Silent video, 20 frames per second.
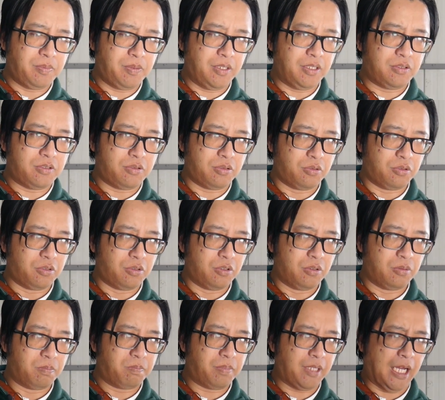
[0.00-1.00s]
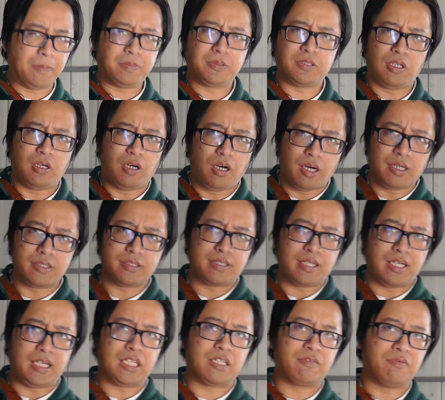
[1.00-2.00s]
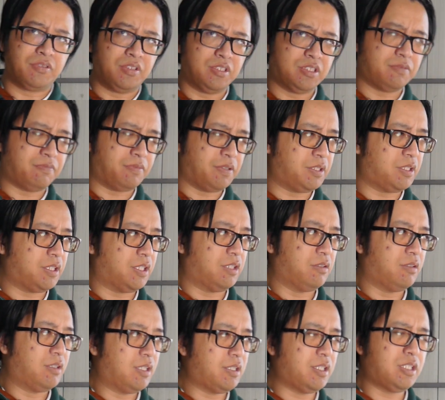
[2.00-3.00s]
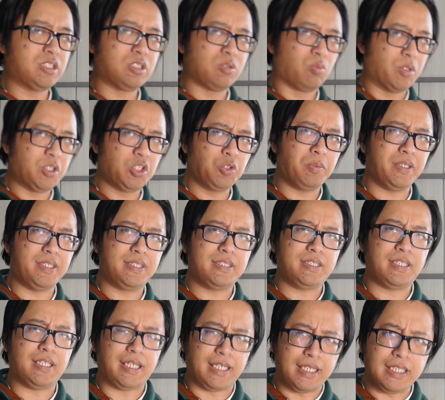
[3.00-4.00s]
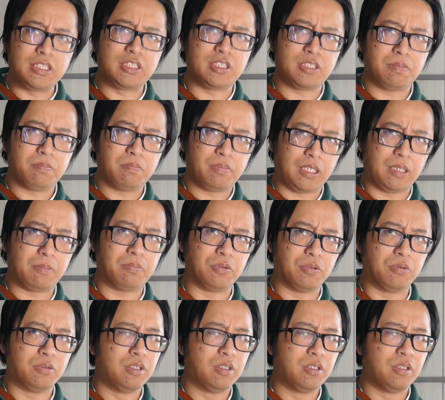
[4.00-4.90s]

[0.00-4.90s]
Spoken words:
me to perhaps the hot take for this video. And that is, what do we teach people?